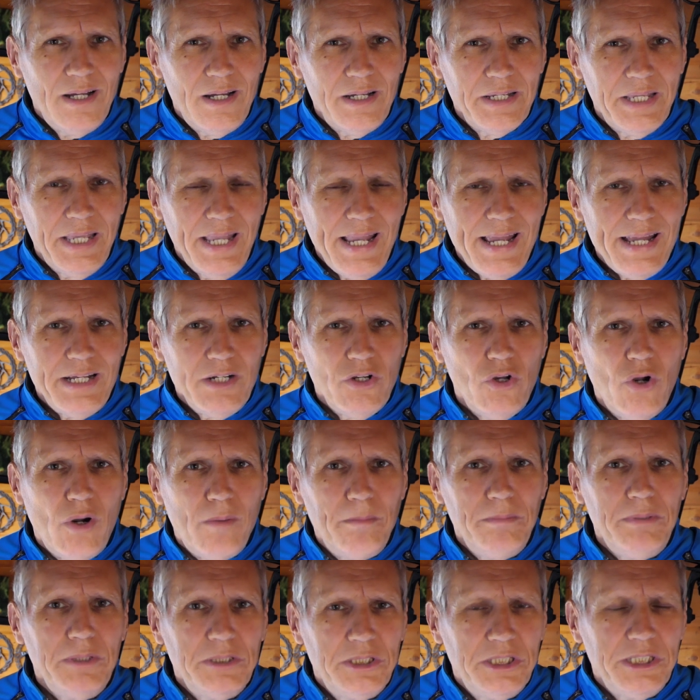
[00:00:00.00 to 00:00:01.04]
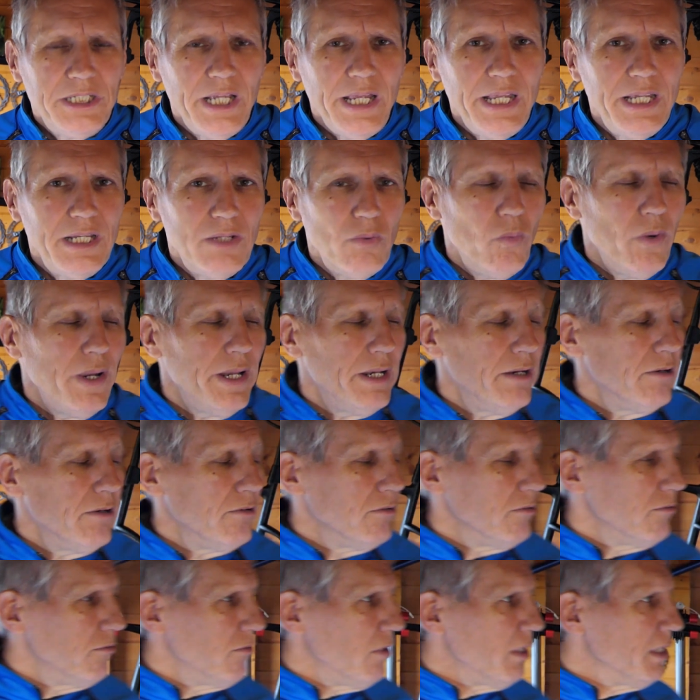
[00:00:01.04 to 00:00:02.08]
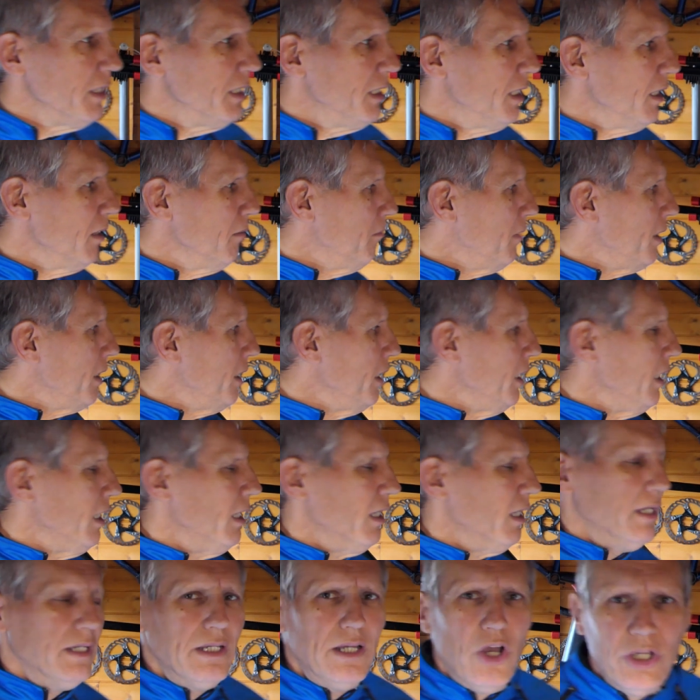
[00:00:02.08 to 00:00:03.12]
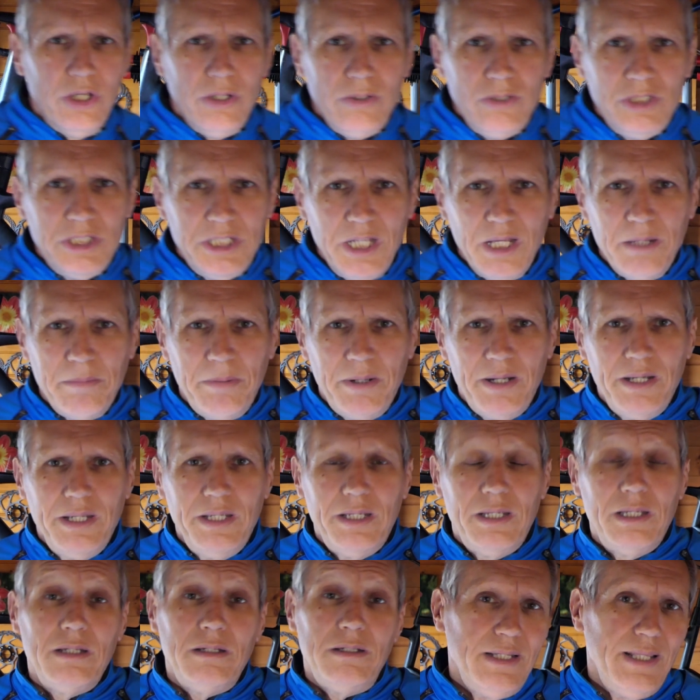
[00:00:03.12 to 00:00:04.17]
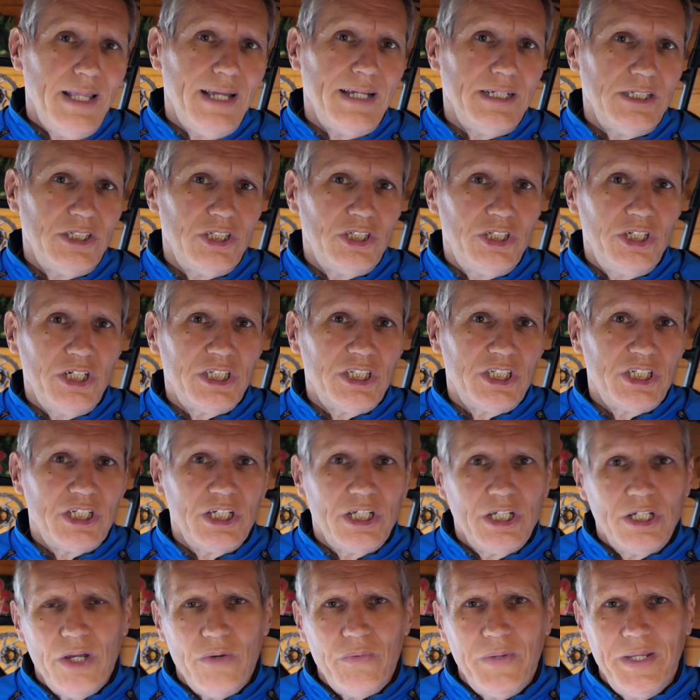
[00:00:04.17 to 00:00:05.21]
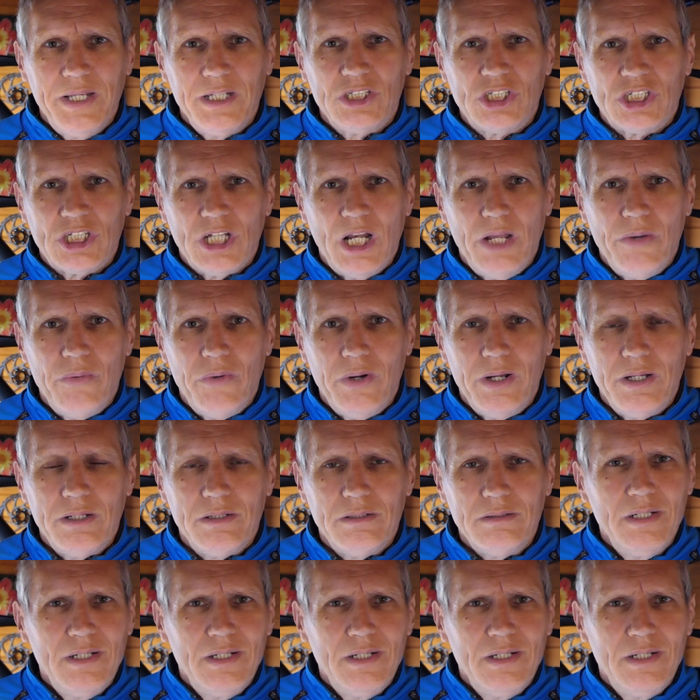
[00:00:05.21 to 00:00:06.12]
I can compensate when riding my acoustic bike, and that's just going slower.